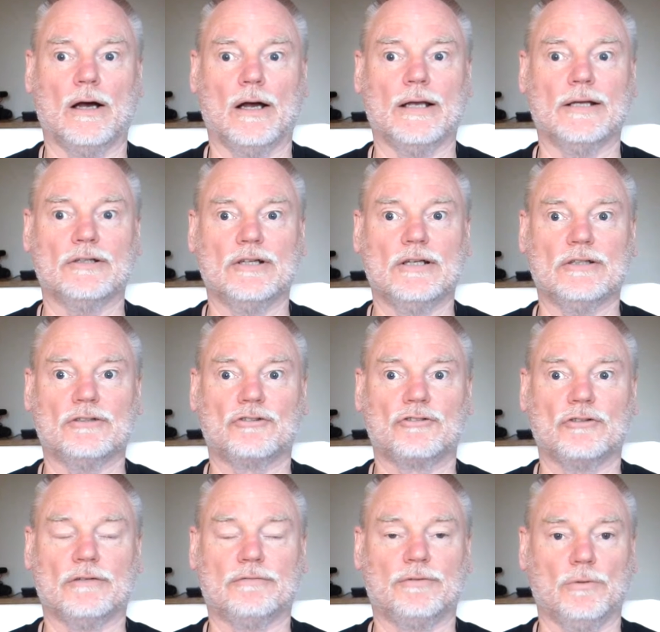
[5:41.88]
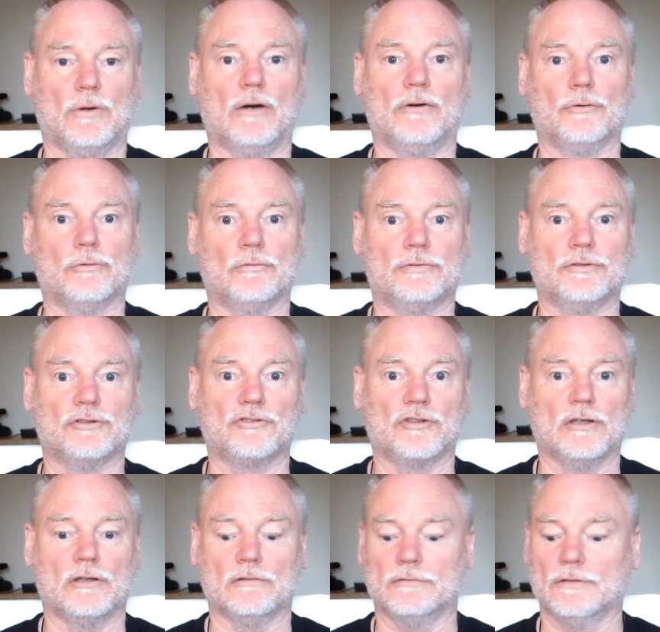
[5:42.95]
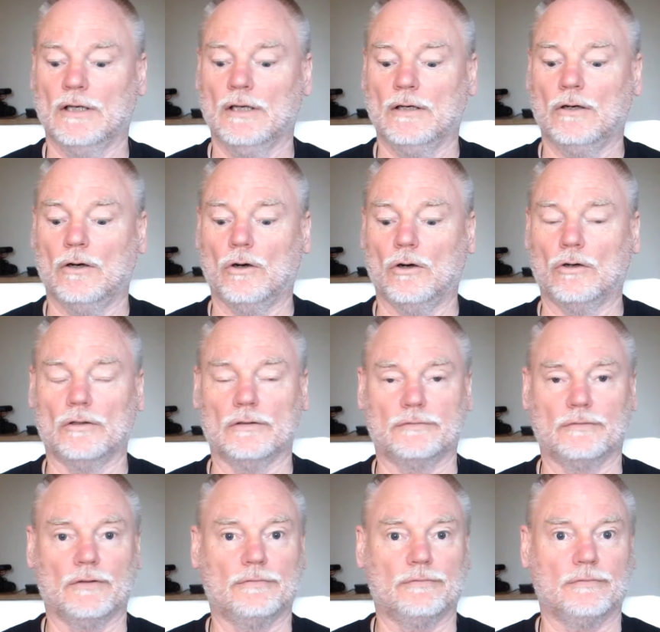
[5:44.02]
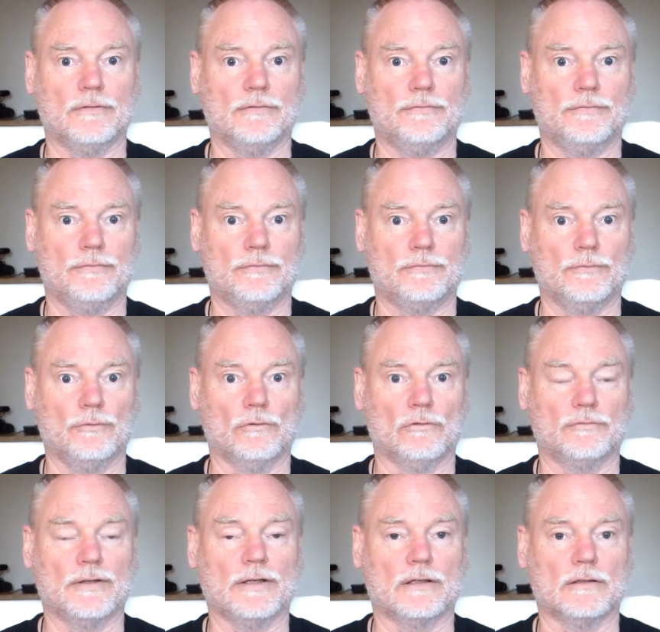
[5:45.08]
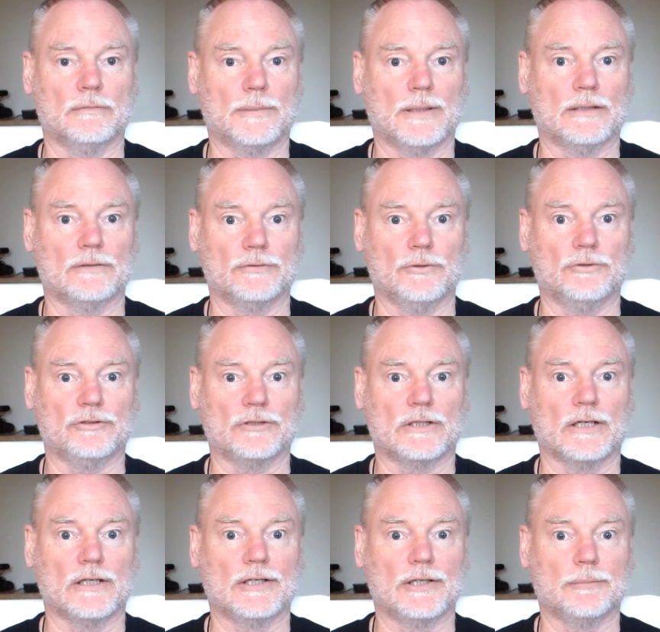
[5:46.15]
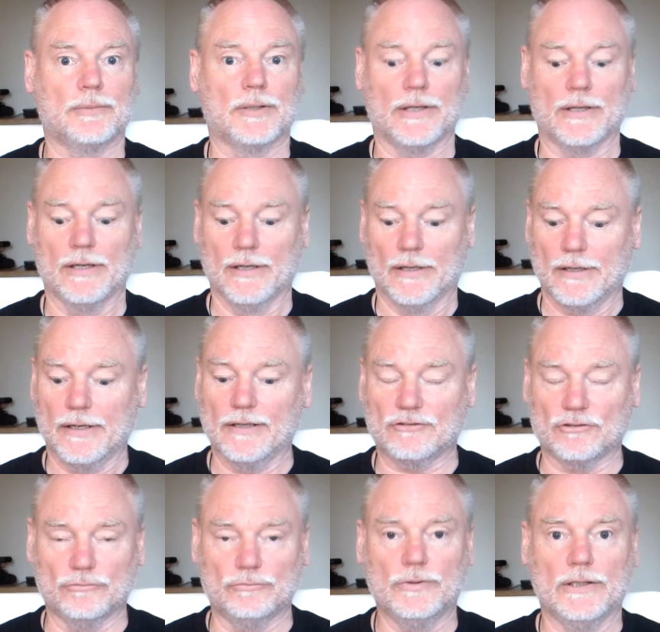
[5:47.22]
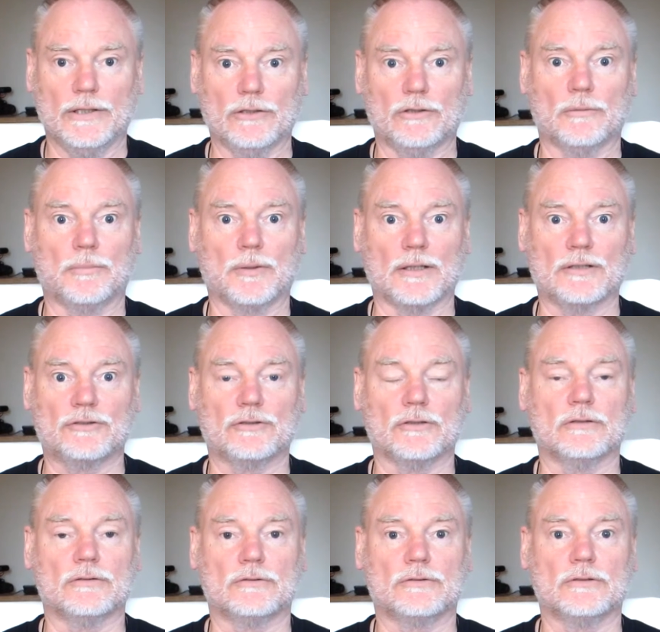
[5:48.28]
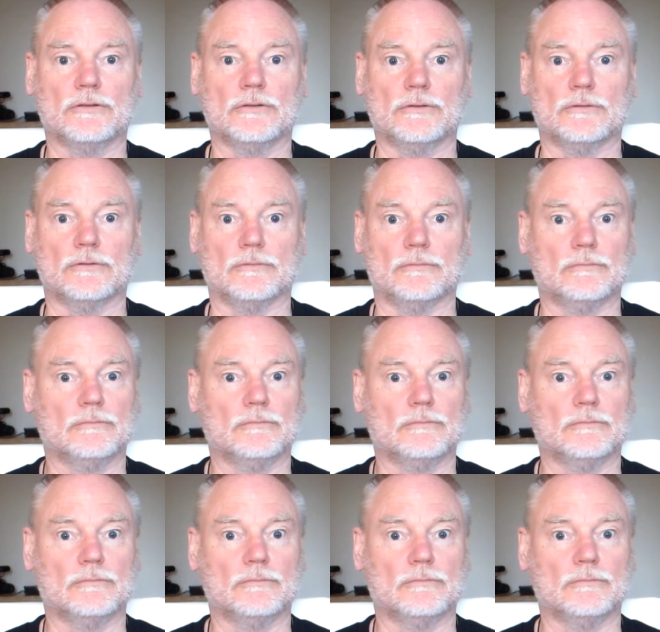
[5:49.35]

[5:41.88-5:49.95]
it's, if you are an author yourself, or if you're thinking about using KDP, it's a really good place to